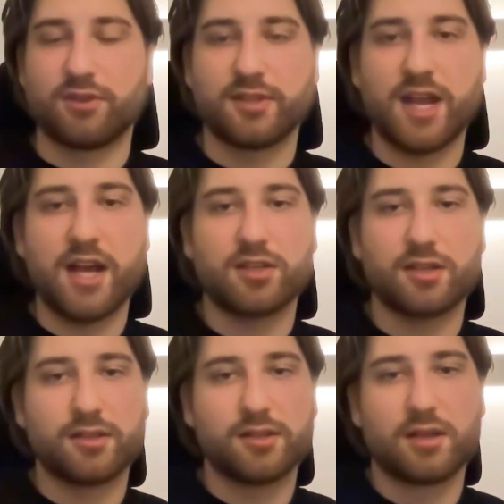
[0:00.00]

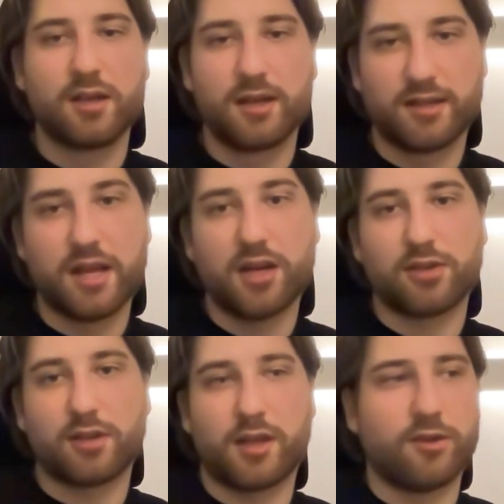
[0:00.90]
transactions is
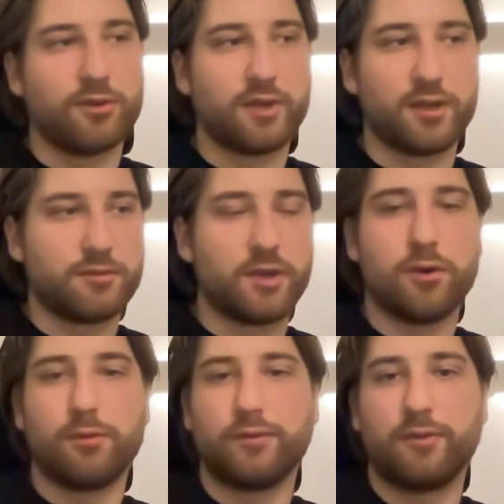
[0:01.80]
actually like the
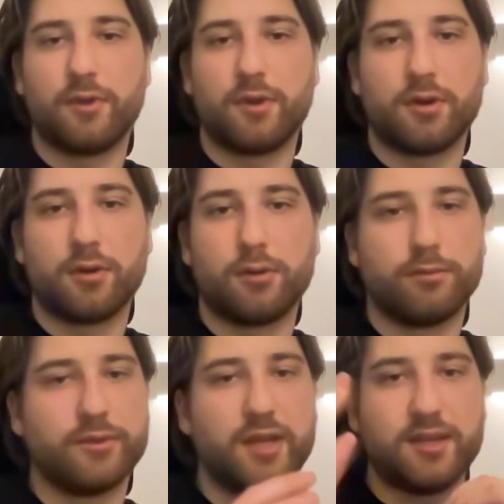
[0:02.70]

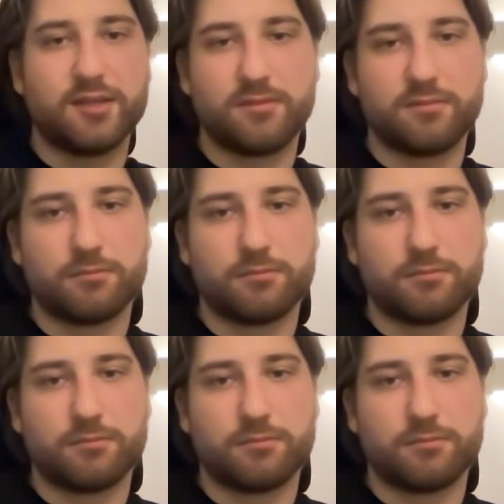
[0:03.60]
whole day's